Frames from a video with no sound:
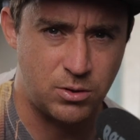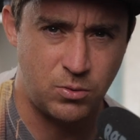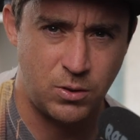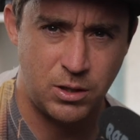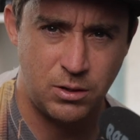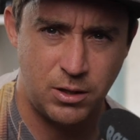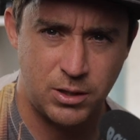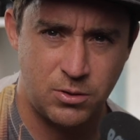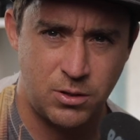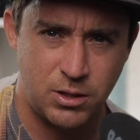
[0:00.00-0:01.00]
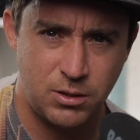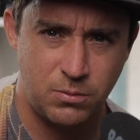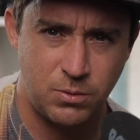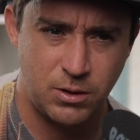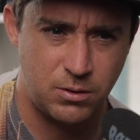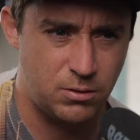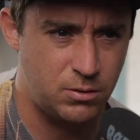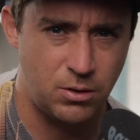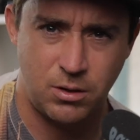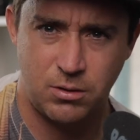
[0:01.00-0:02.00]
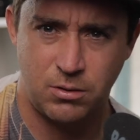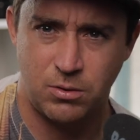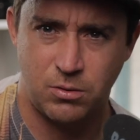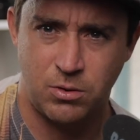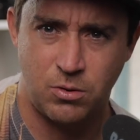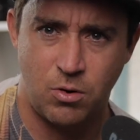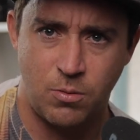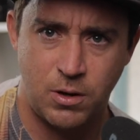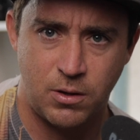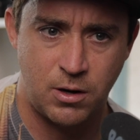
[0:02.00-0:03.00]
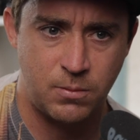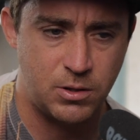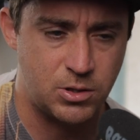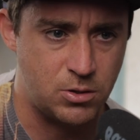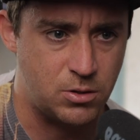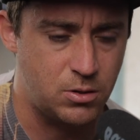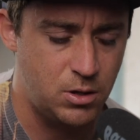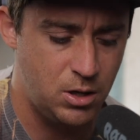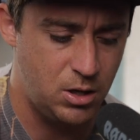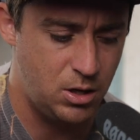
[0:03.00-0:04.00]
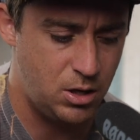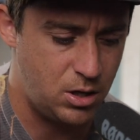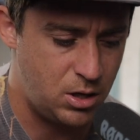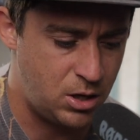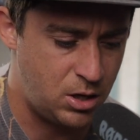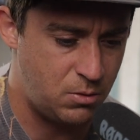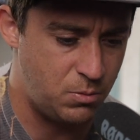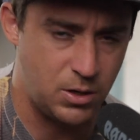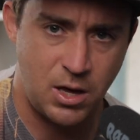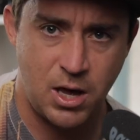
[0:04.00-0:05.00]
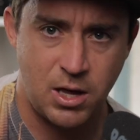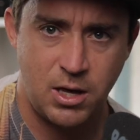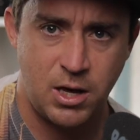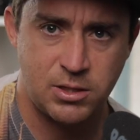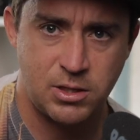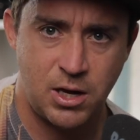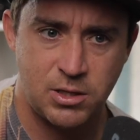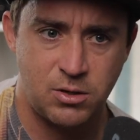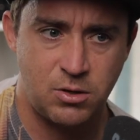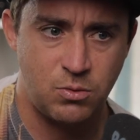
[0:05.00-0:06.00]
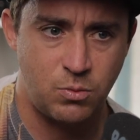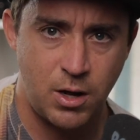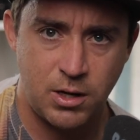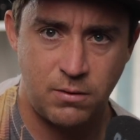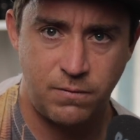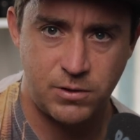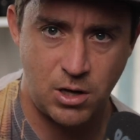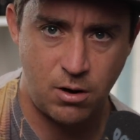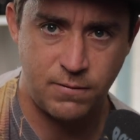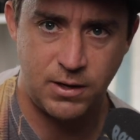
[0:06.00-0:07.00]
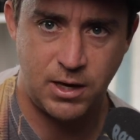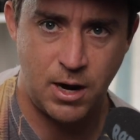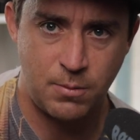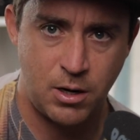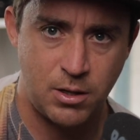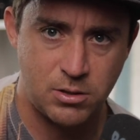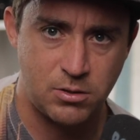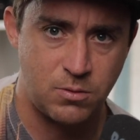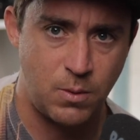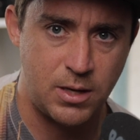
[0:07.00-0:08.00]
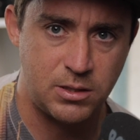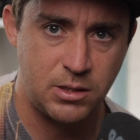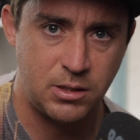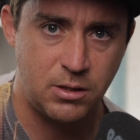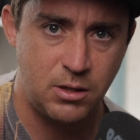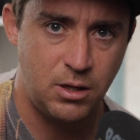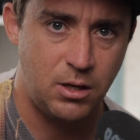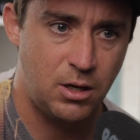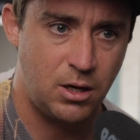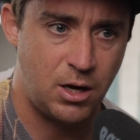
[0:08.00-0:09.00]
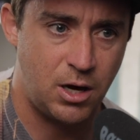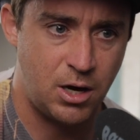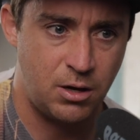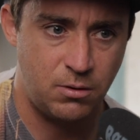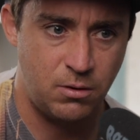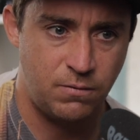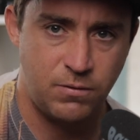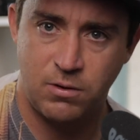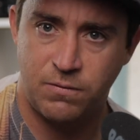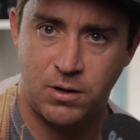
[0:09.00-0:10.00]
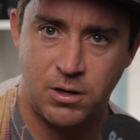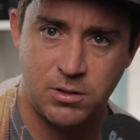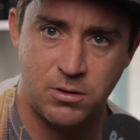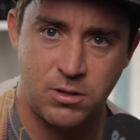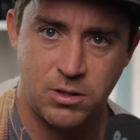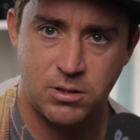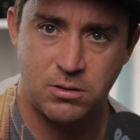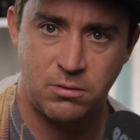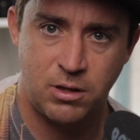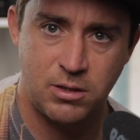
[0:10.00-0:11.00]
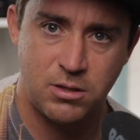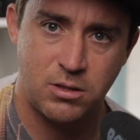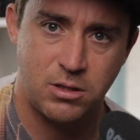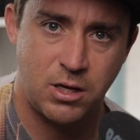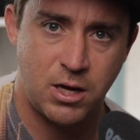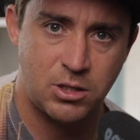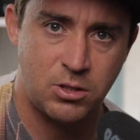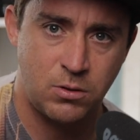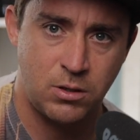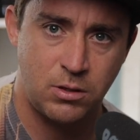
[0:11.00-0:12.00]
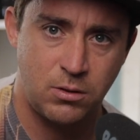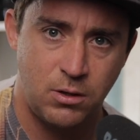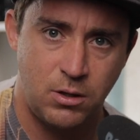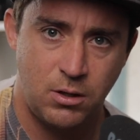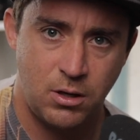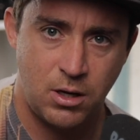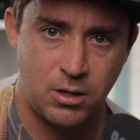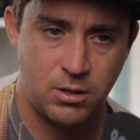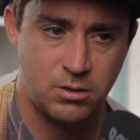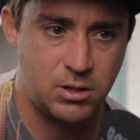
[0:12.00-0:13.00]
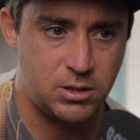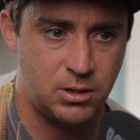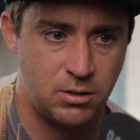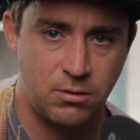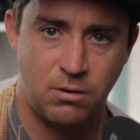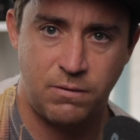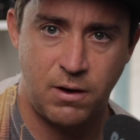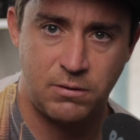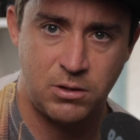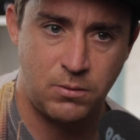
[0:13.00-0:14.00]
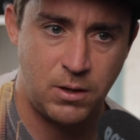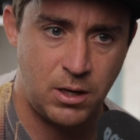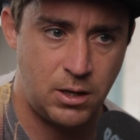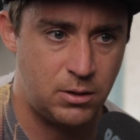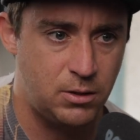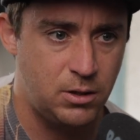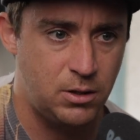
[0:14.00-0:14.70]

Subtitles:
and 20 electronic, but don't quote me on that. I'm not sure. But yeah, as a wedding photography camera, this was amazing. I had a few different L series lenses attached to it. Had a 16 to 35 2.8,